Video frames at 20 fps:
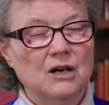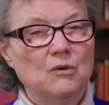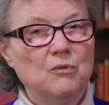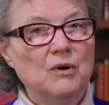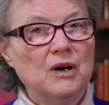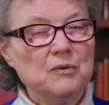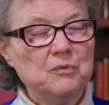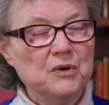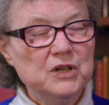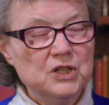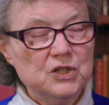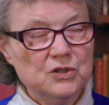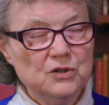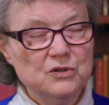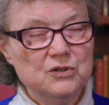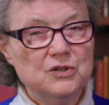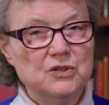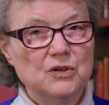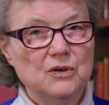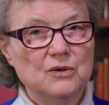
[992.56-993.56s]
What we
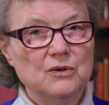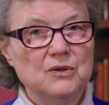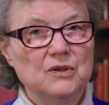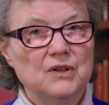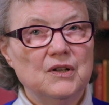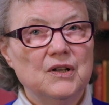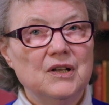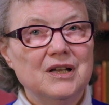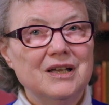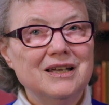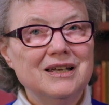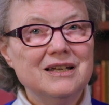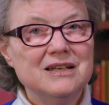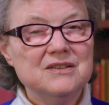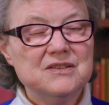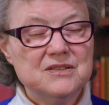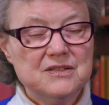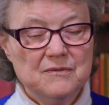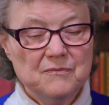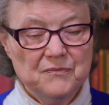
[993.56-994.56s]
should do
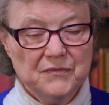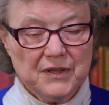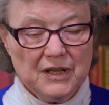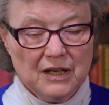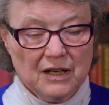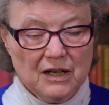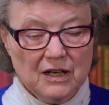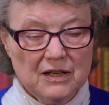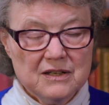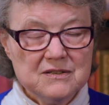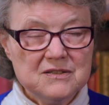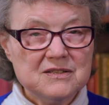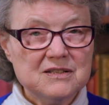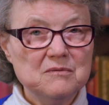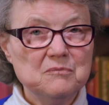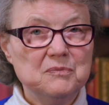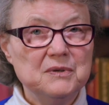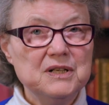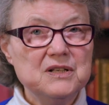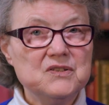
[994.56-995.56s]
is
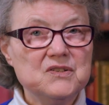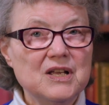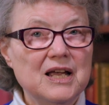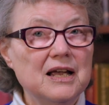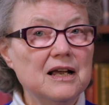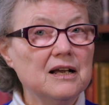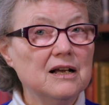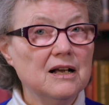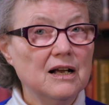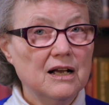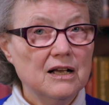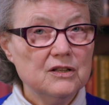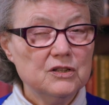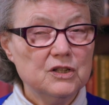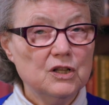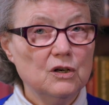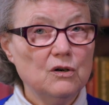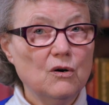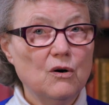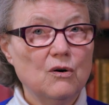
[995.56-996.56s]
simply say
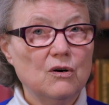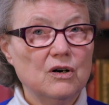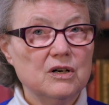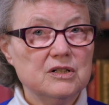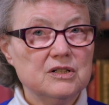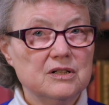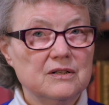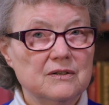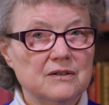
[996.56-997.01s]
the Lord,